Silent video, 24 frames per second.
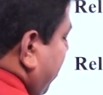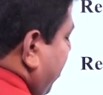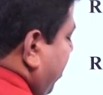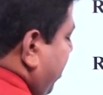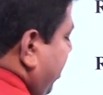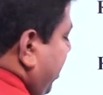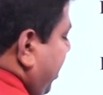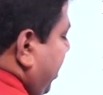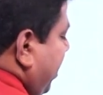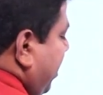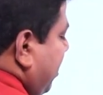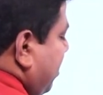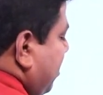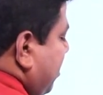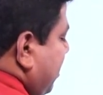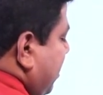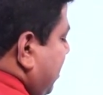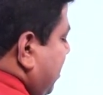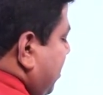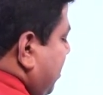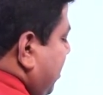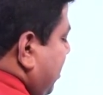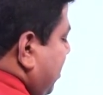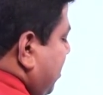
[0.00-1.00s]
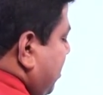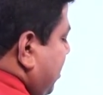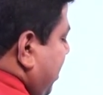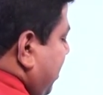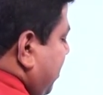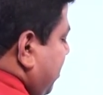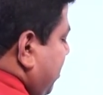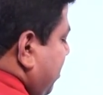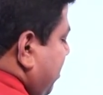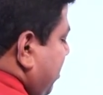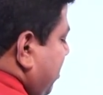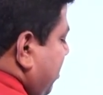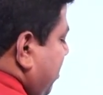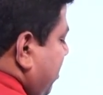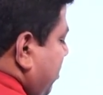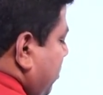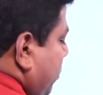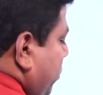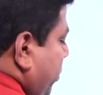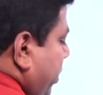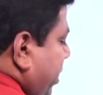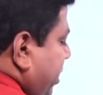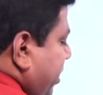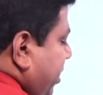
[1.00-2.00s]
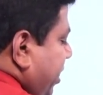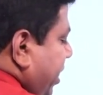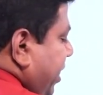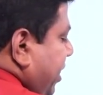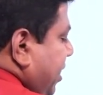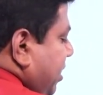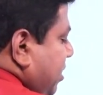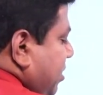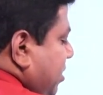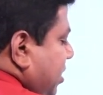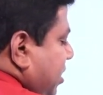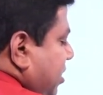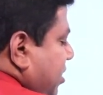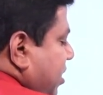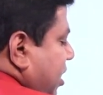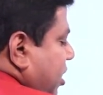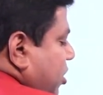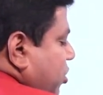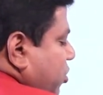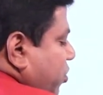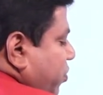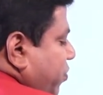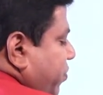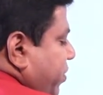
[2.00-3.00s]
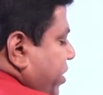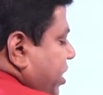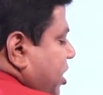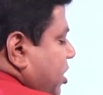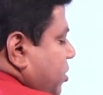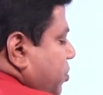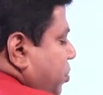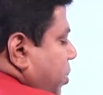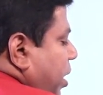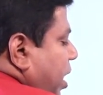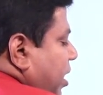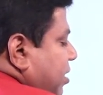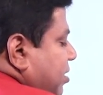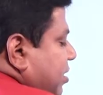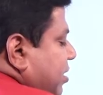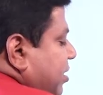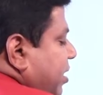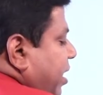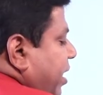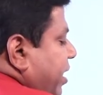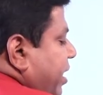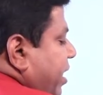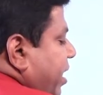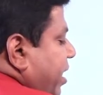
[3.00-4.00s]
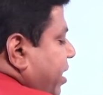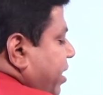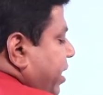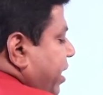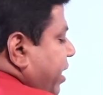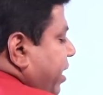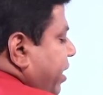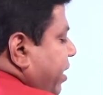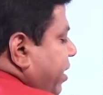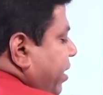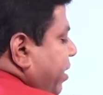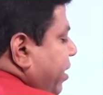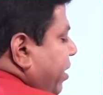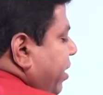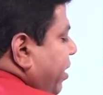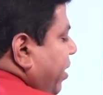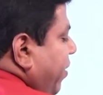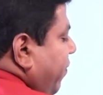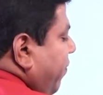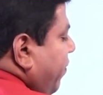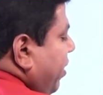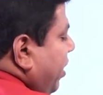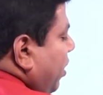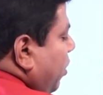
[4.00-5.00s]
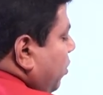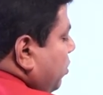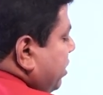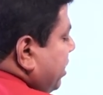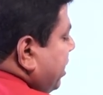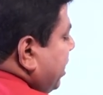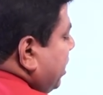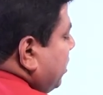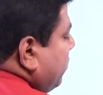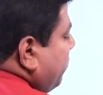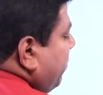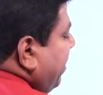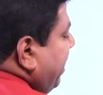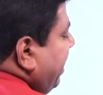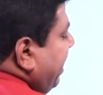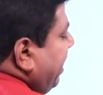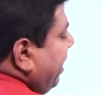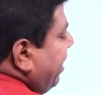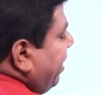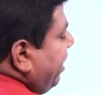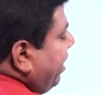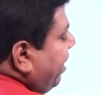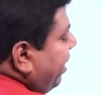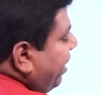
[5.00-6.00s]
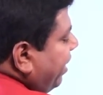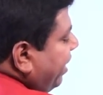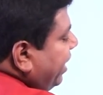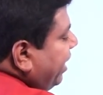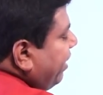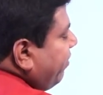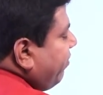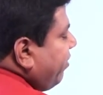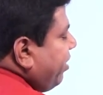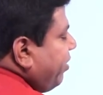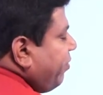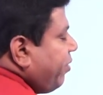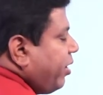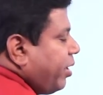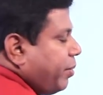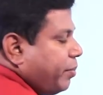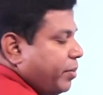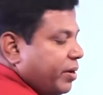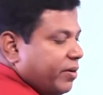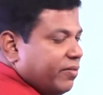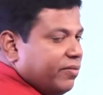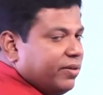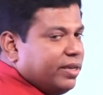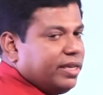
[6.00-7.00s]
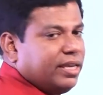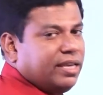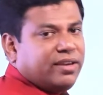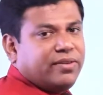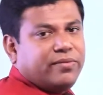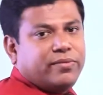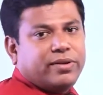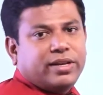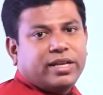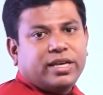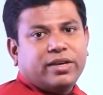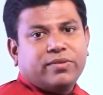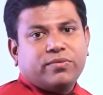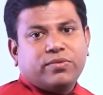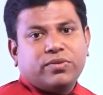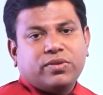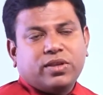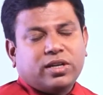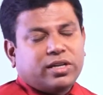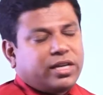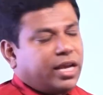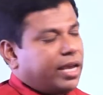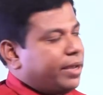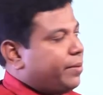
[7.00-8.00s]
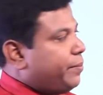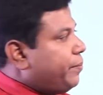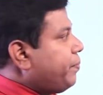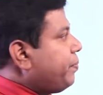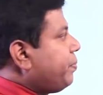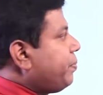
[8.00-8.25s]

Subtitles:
D is this distance. So, entire distance has to finish passing the IR ray. Velocity is v. D divided by v will give you the time.